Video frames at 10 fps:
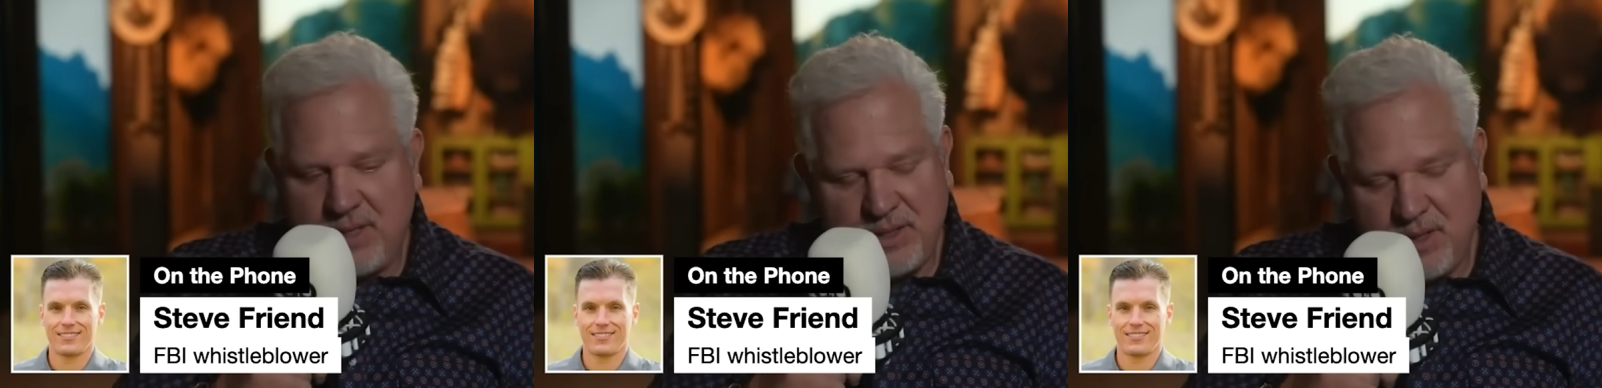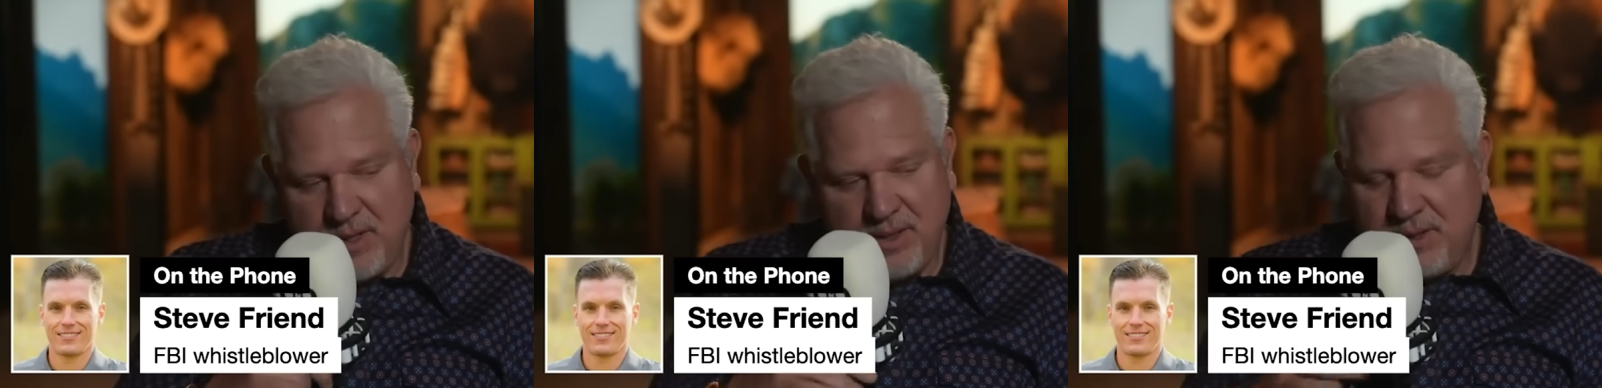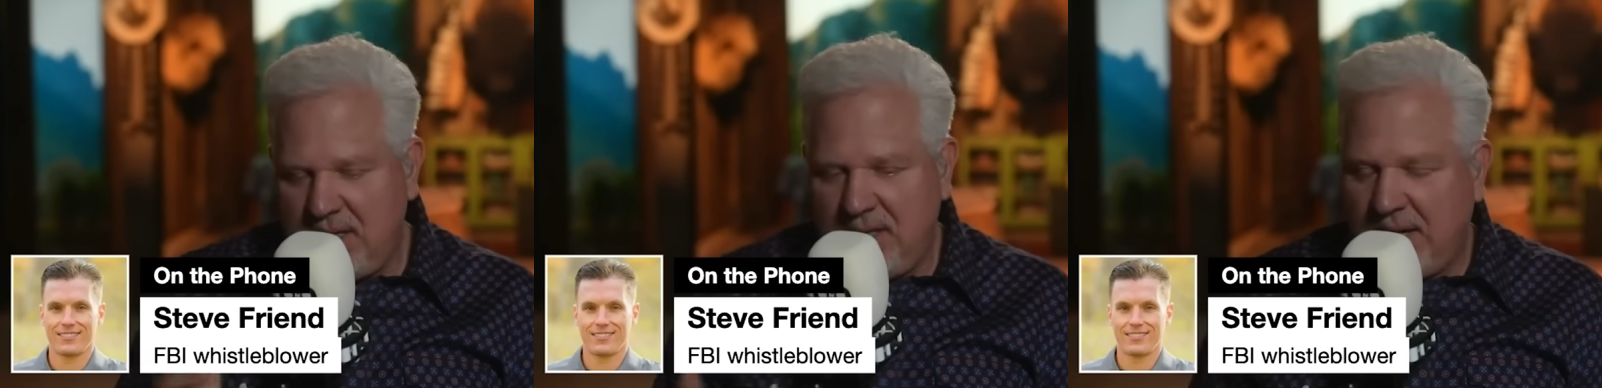Speaker 1: I saw
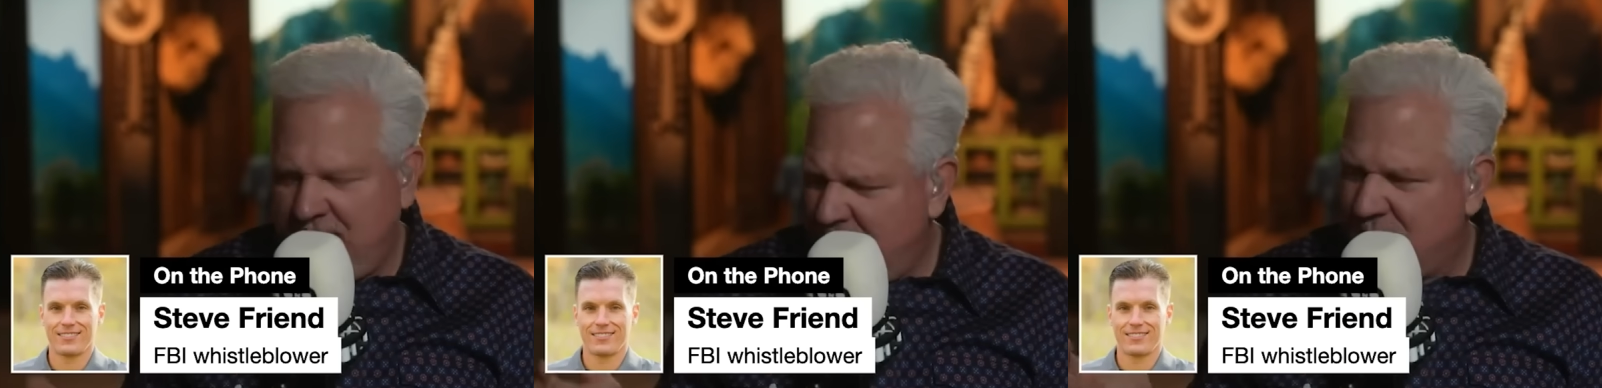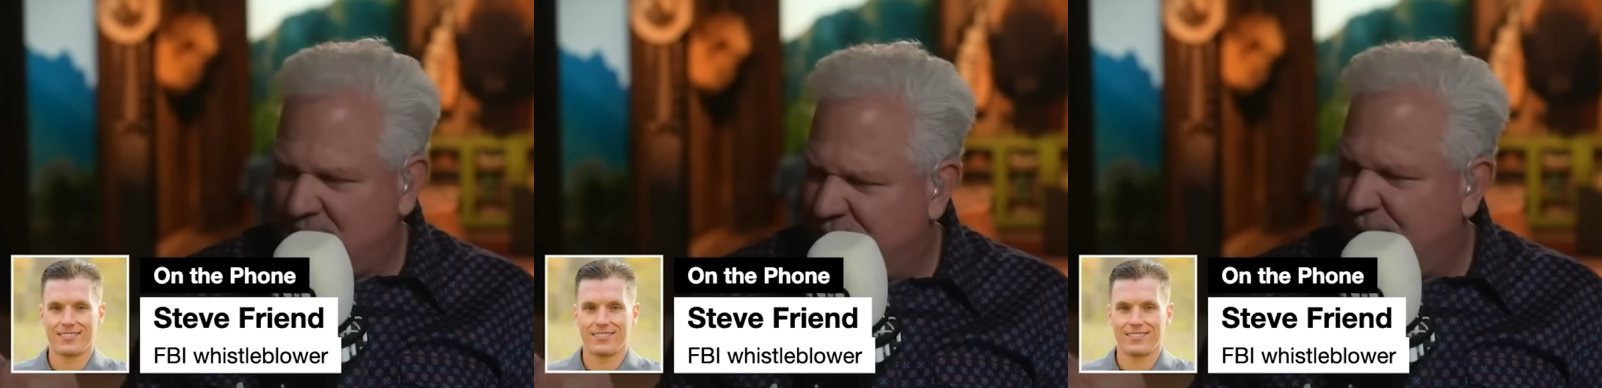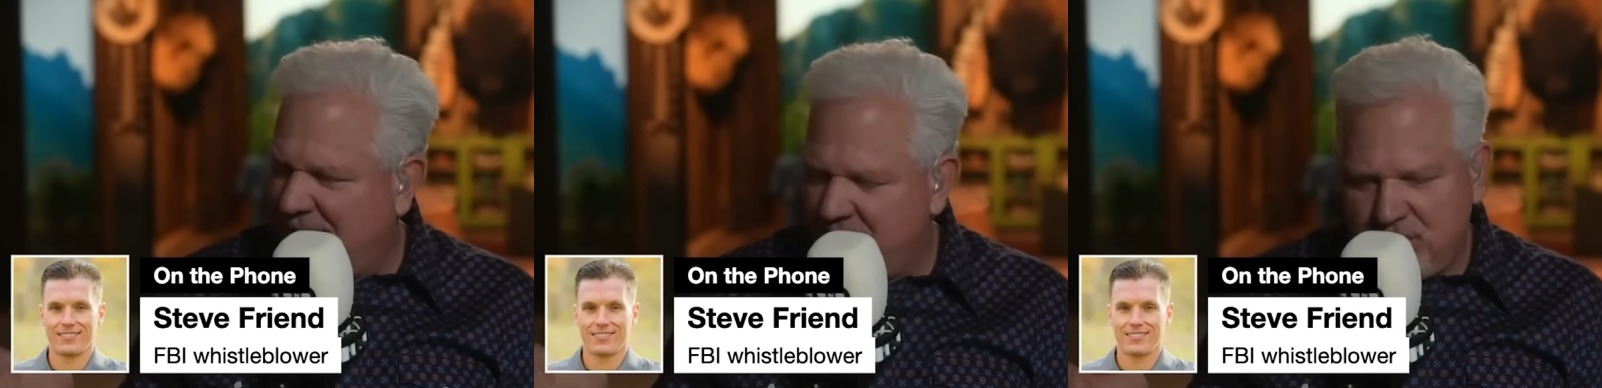that I think it was the
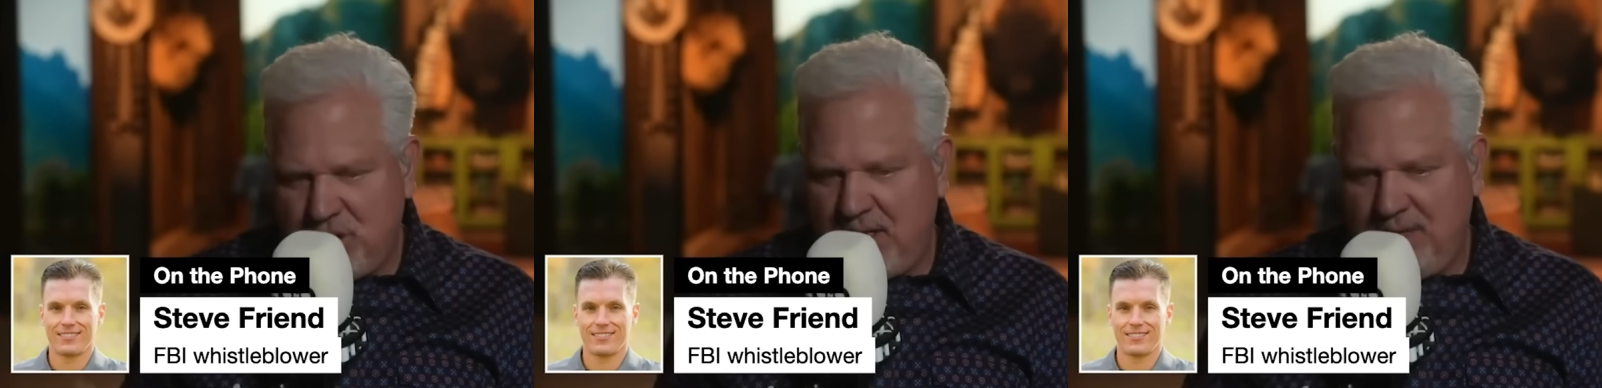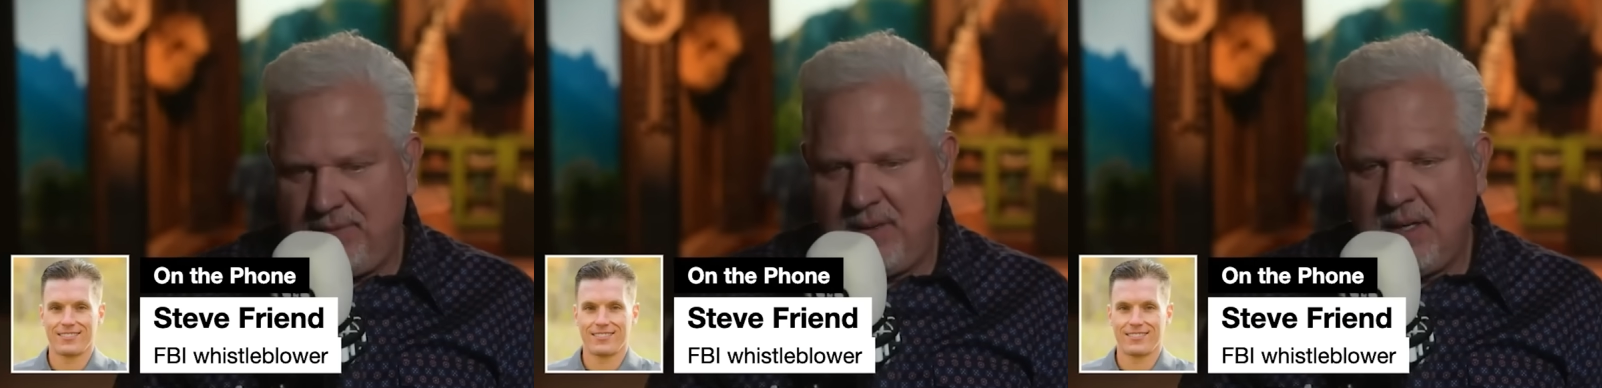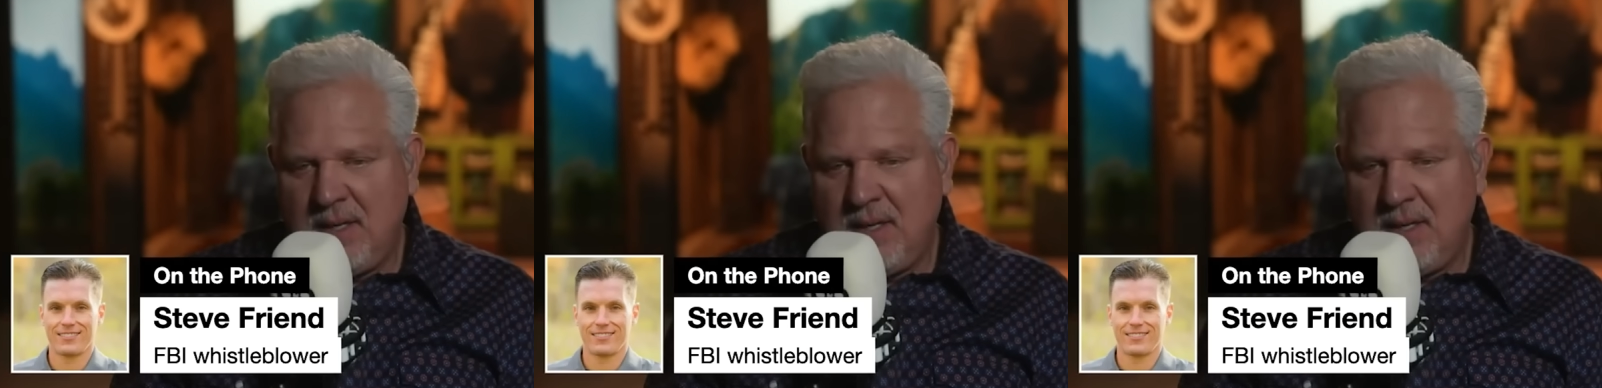fire chief